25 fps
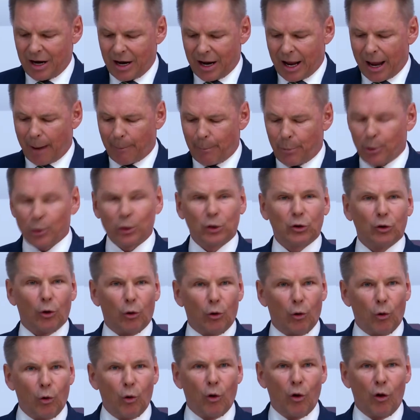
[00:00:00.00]
and put
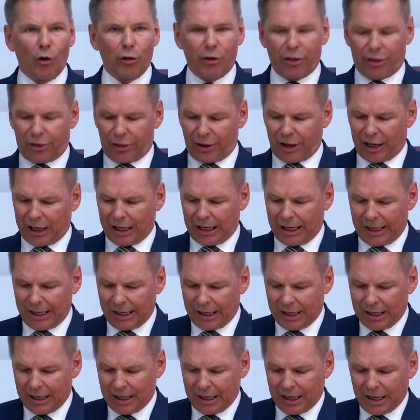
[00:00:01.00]
all things
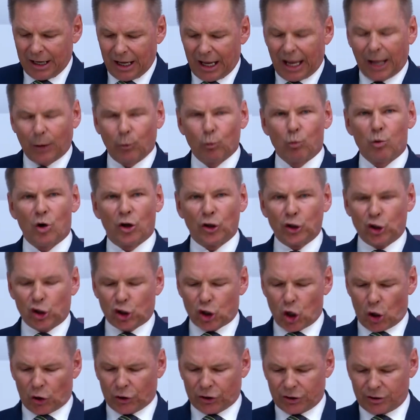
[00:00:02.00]
in one
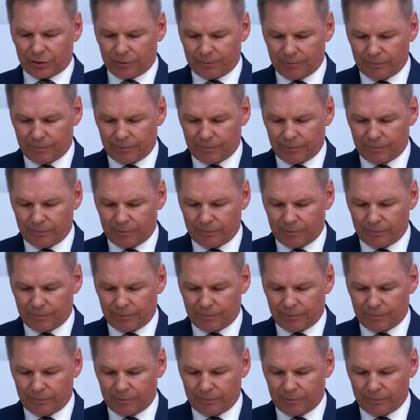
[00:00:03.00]
shot.